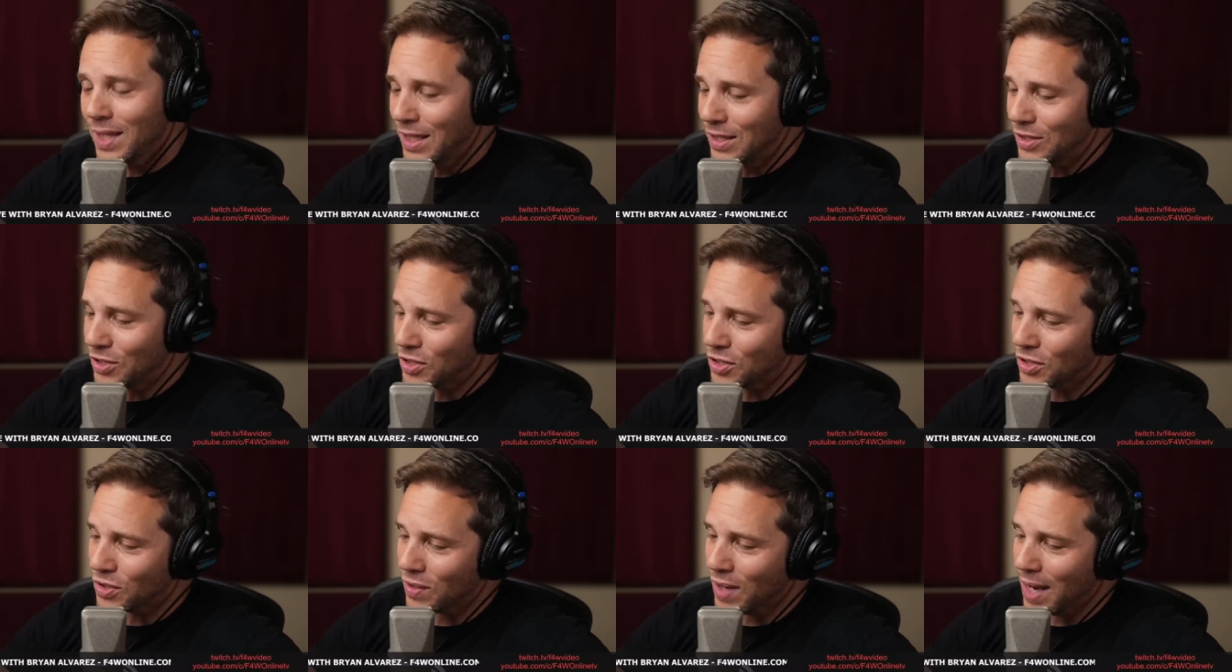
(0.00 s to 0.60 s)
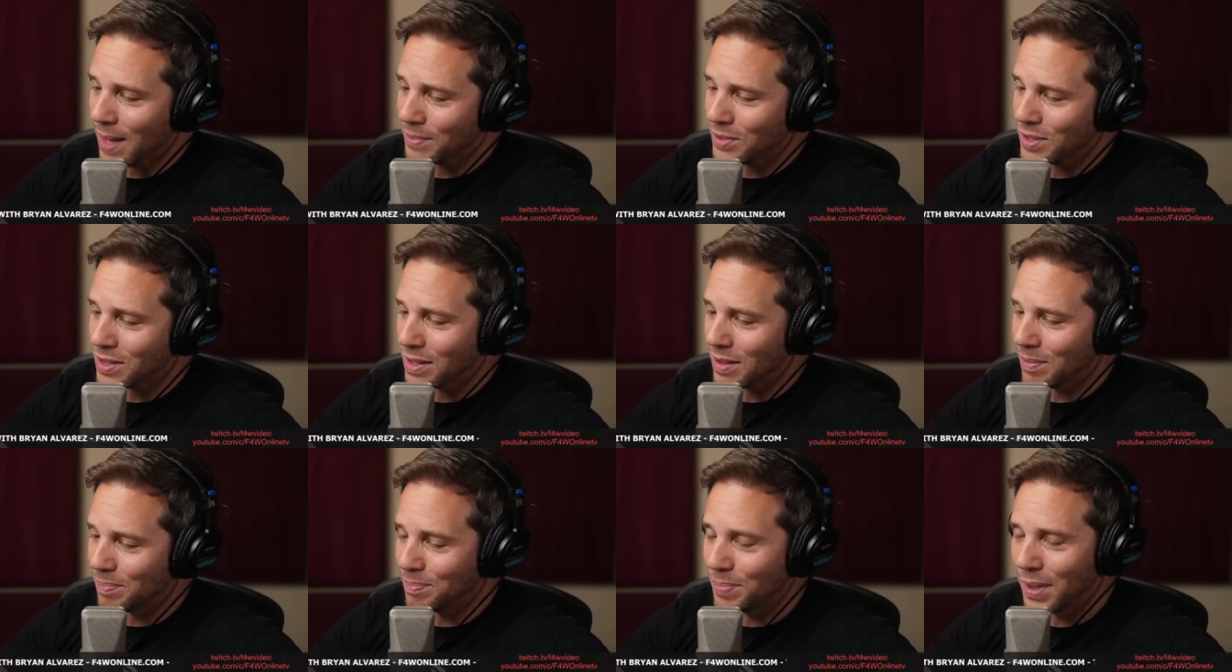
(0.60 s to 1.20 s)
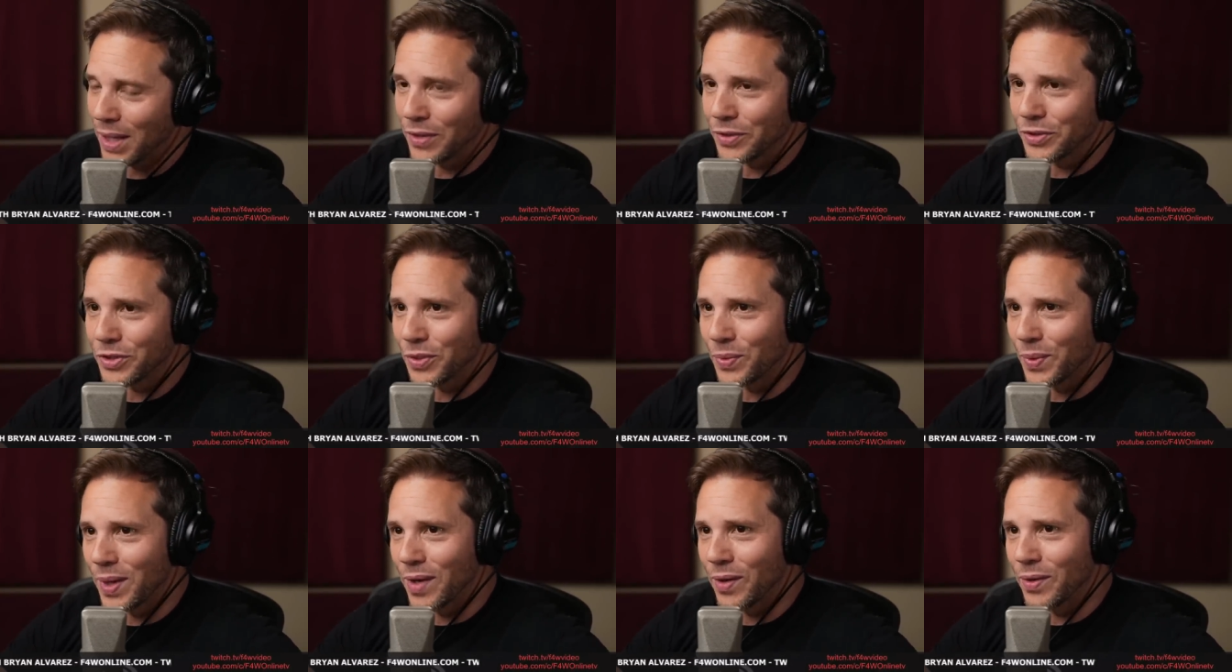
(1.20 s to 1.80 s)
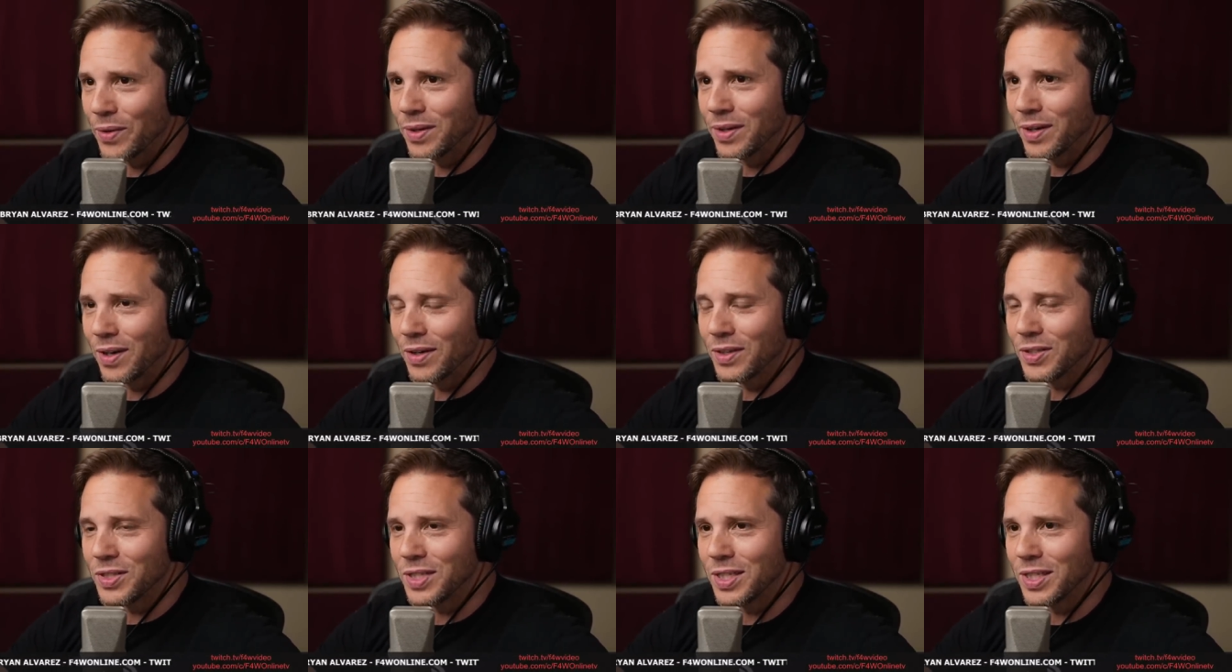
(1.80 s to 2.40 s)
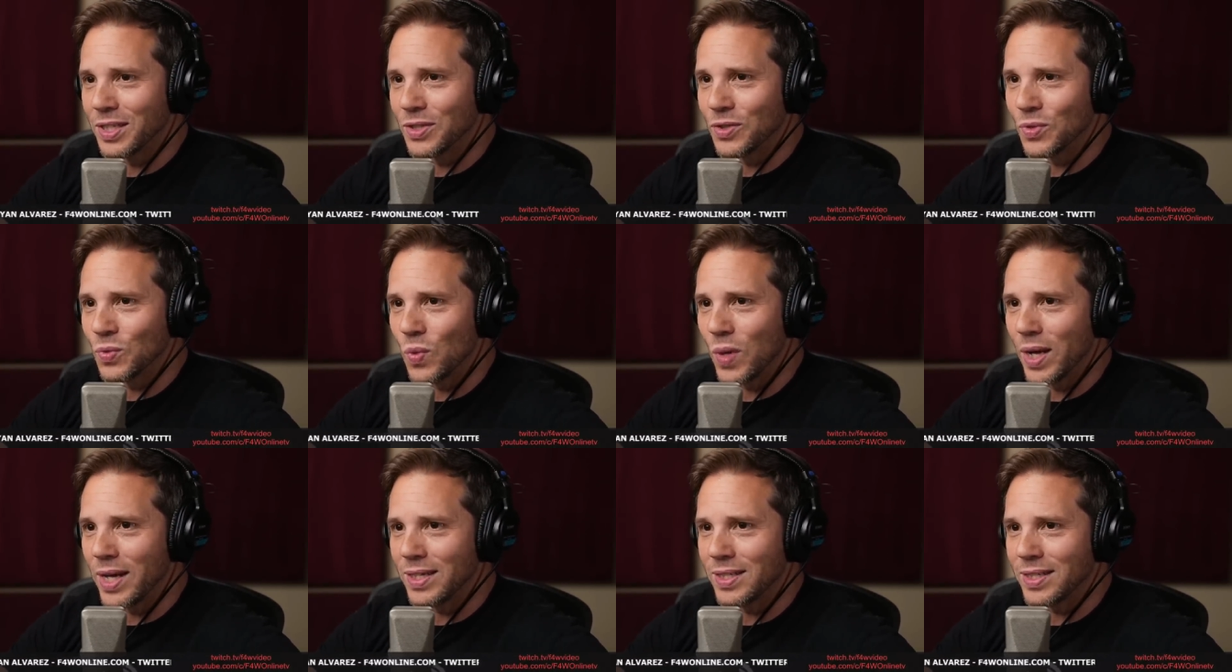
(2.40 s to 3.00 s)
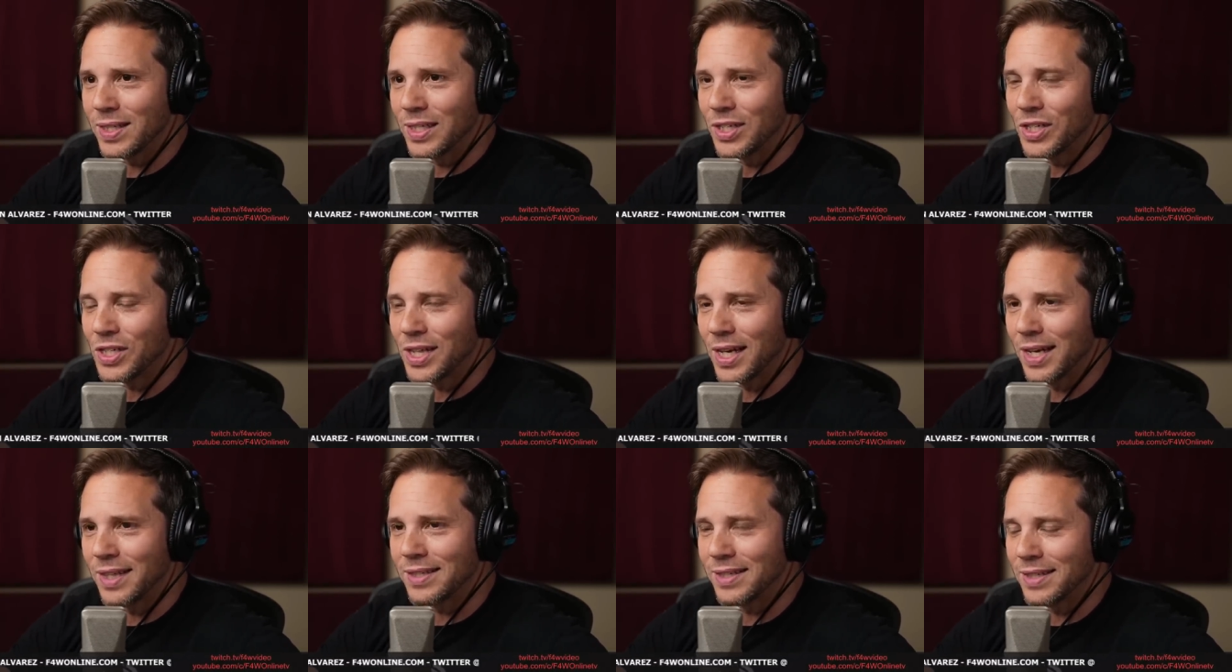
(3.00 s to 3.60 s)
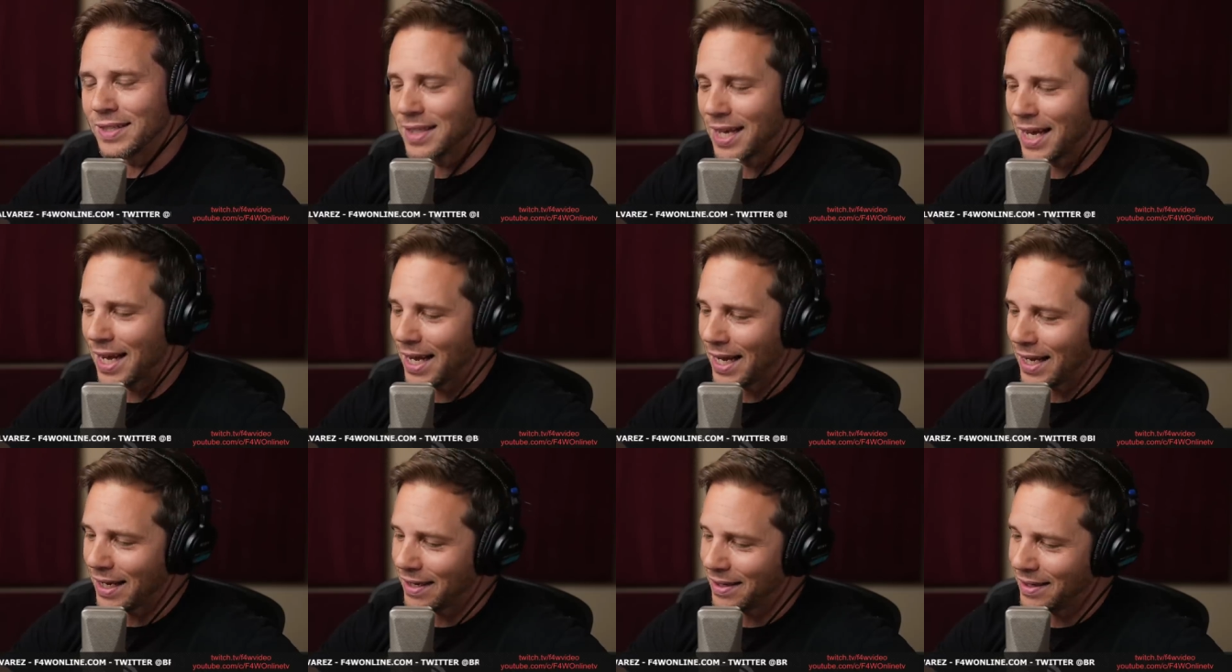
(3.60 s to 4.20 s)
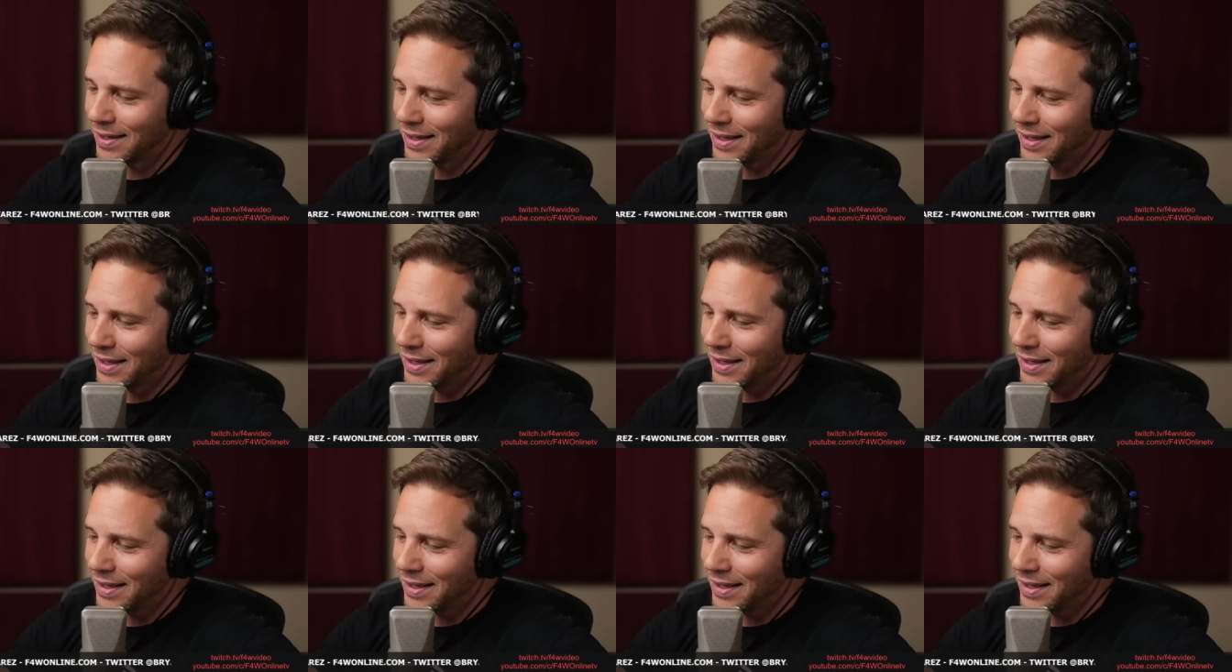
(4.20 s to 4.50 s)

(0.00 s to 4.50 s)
He straps the belt around Garcia's waist. He shakes his hand.